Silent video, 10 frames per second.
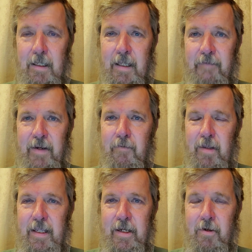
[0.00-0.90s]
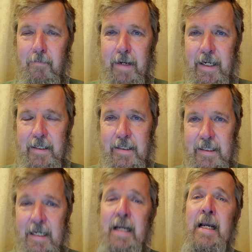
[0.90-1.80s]
living within your
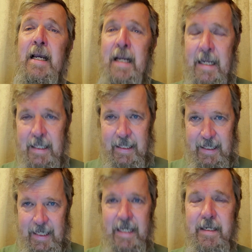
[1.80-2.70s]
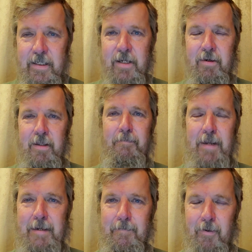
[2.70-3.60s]
means. These are the
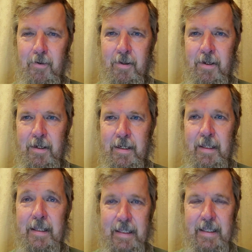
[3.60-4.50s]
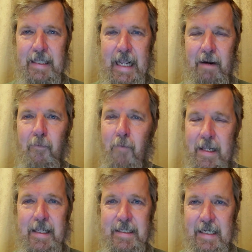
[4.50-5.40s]
people that,
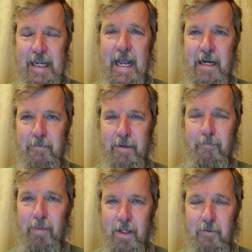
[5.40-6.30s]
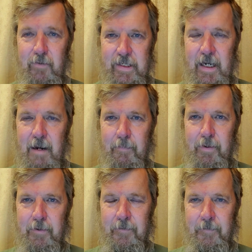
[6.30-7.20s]
when this economy blows
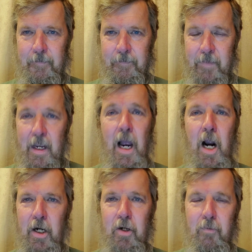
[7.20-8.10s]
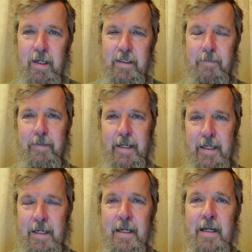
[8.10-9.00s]
up, are going to
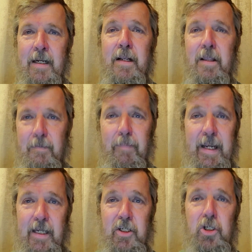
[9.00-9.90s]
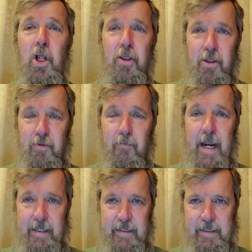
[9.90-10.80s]
be the biggest
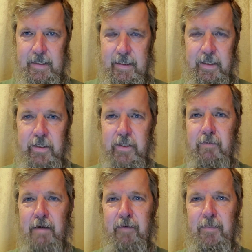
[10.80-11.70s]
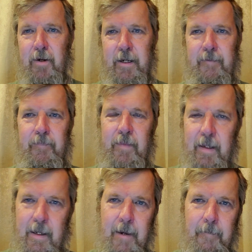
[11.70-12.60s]
threat to everybody.
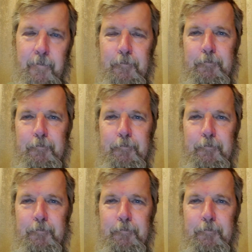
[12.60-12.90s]
Okay.